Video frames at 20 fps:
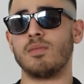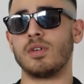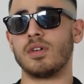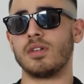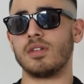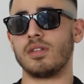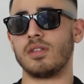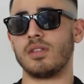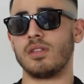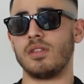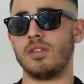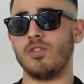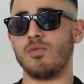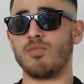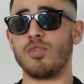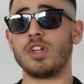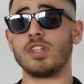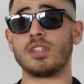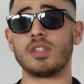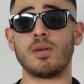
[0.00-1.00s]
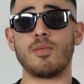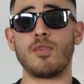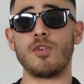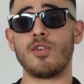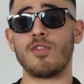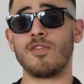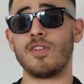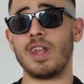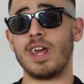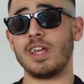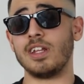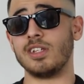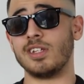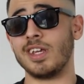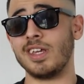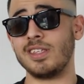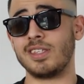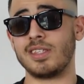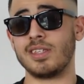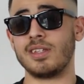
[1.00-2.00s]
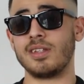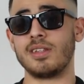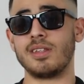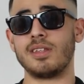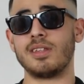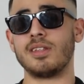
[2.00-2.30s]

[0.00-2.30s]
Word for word: But you bring someone over like Jason,